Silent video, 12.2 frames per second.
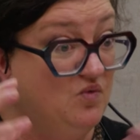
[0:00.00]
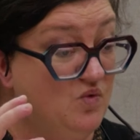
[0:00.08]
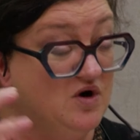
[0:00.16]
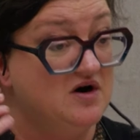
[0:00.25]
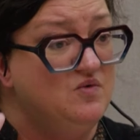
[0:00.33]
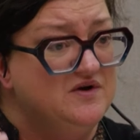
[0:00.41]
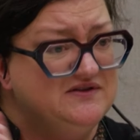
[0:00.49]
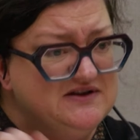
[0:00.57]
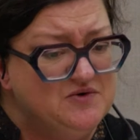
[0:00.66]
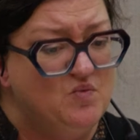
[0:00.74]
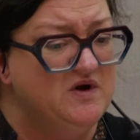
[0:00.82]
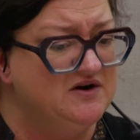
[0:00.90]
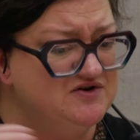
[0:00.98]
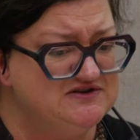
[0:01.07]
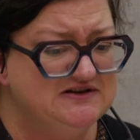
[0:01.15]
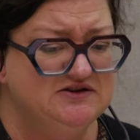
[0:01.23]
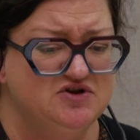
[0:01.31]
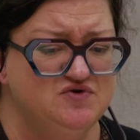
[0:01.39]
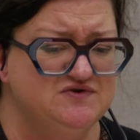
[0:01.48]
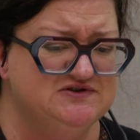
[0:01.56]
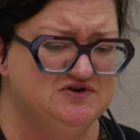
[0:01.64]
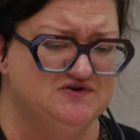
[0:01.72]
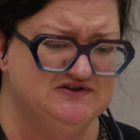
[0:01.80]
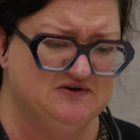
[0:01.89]
work with winners and
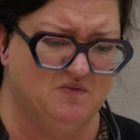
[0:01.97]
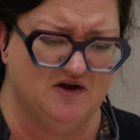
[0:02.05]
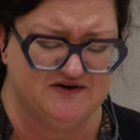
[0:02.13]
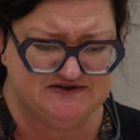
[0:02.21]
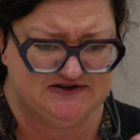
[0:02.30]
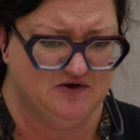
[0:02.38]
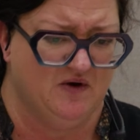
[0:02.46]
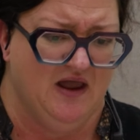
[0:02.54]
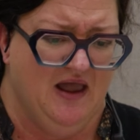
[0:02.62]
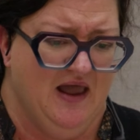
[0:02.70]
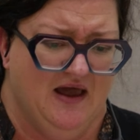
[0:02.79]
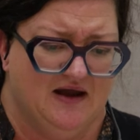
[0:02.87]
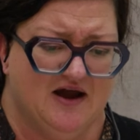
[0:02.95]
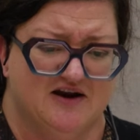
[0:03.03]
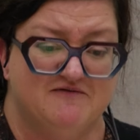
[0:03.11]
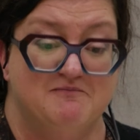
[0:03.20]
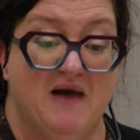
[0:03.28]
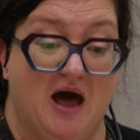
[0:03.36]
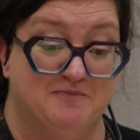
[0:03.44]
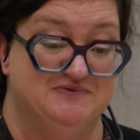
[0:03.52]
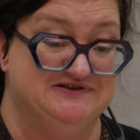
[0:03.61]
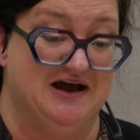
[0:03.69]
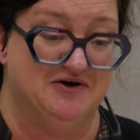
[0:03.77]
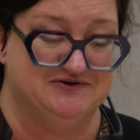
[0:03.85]
losers, and we also kind of
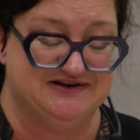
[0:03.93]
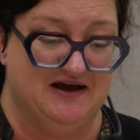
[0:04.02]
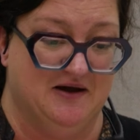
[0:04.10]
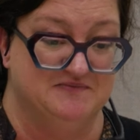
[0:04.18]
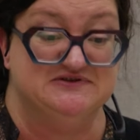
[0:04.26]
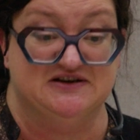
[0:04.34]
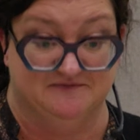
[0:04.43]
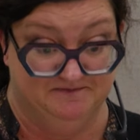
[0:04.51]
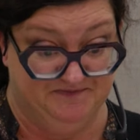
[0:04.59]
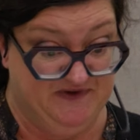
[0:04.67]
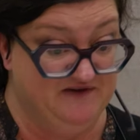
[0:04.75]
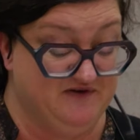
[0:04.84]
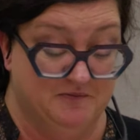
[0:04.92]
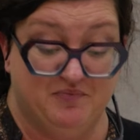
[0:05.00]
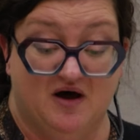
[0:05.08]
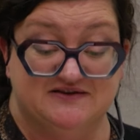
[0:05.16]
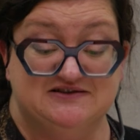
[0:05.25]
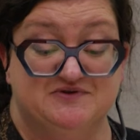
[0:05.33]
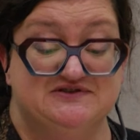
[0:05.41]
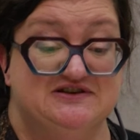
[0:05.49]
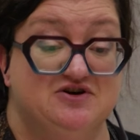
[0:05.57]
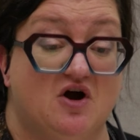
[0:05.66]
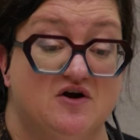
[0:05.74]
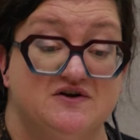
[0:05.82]
mapped out different possible
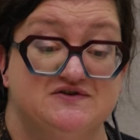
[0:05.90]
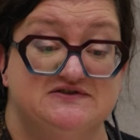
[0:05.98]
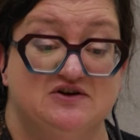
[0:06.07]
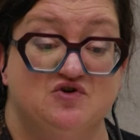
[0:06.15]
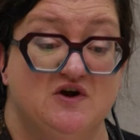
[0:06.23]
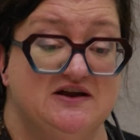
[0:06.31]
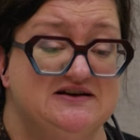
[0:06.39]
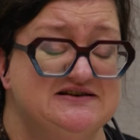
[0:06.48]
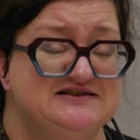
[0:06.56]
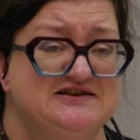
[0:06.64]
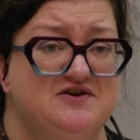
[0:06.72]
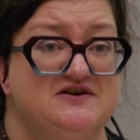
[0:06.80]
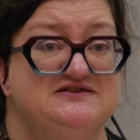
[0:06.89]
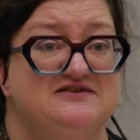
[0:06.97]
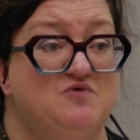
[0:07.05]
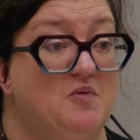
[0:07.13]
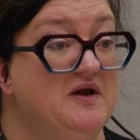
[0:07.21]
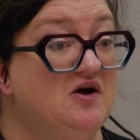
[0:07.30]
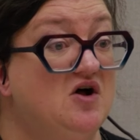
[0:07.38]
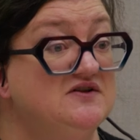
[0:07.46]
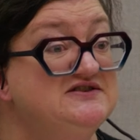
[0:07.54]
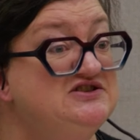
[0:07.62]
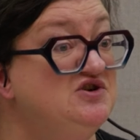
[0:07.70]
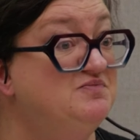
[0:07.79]
scenarios and created a series of what we
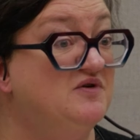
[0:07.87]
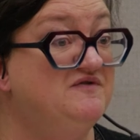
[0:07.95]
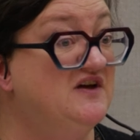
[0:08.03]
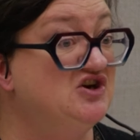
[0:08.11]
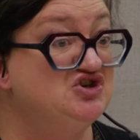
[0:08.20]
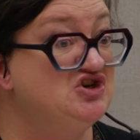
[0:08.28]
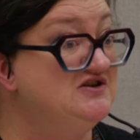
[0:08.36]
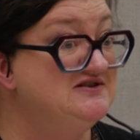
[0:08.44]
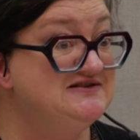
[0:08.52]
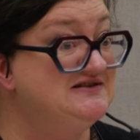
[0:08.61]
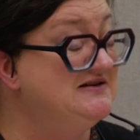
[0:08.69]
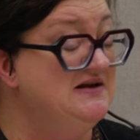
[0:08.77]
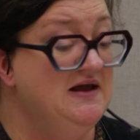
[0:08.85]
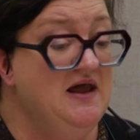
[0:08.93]
called superfictions,